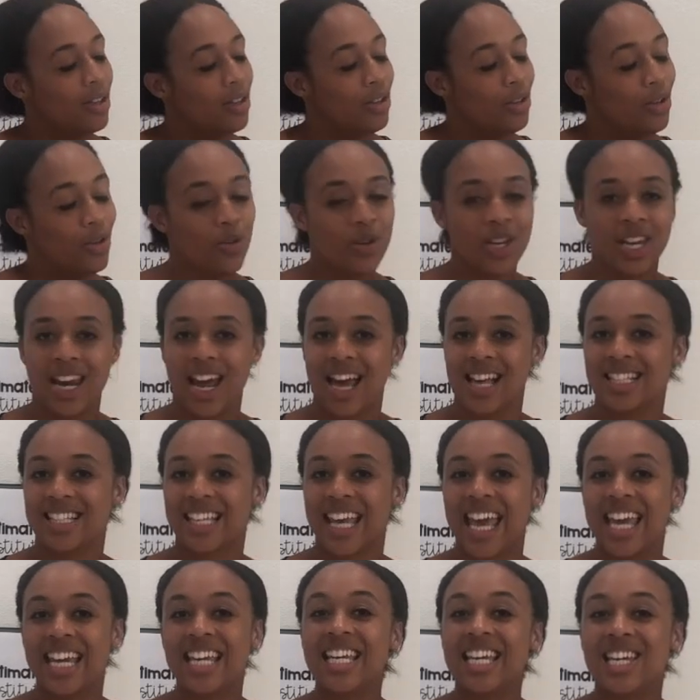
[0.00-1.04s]
You can ask
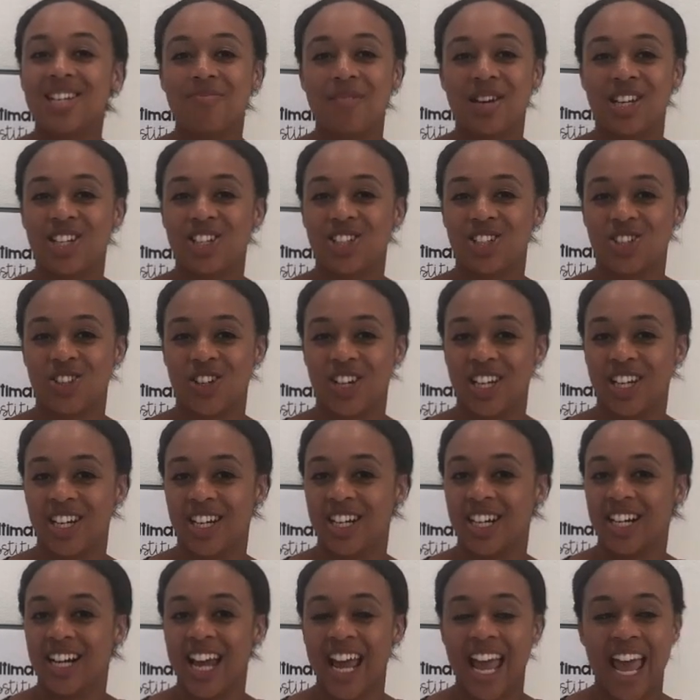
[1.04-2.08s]
any
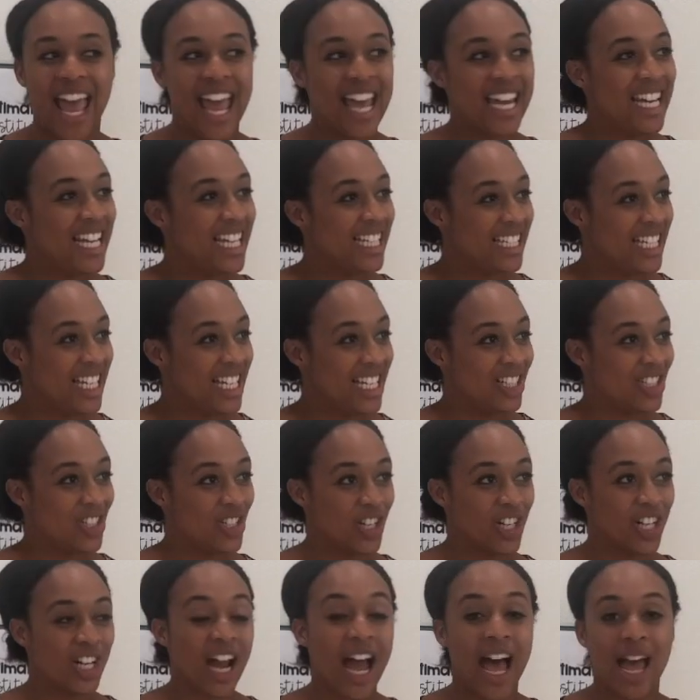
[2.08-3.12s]
administrator, any
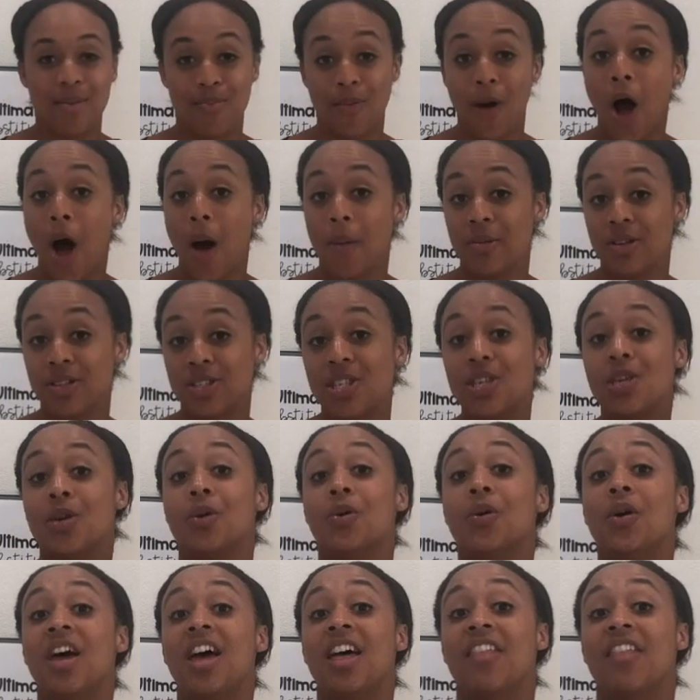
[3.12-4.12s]
teacher, I promise you,